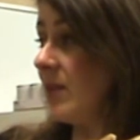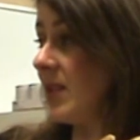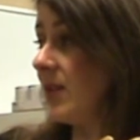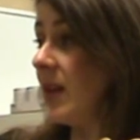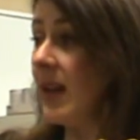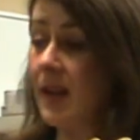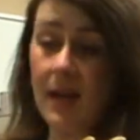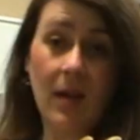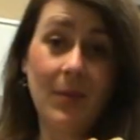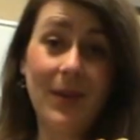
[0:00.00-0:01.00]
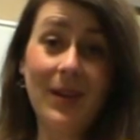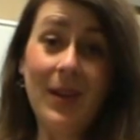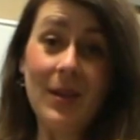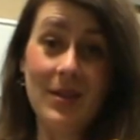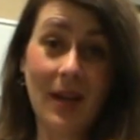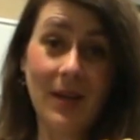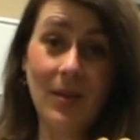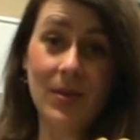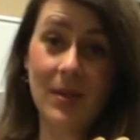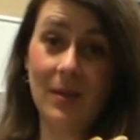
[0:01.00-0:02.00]
definitely I can help
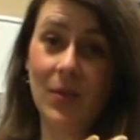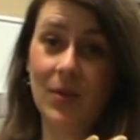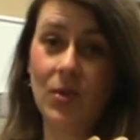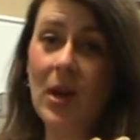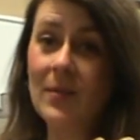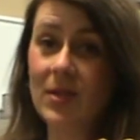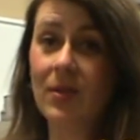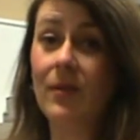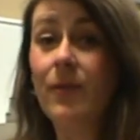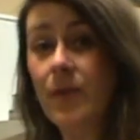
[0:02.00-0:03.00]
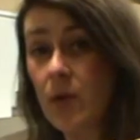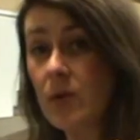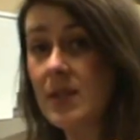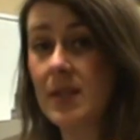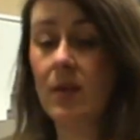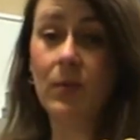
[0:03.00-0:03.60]
diagnose and prescribe certain foods,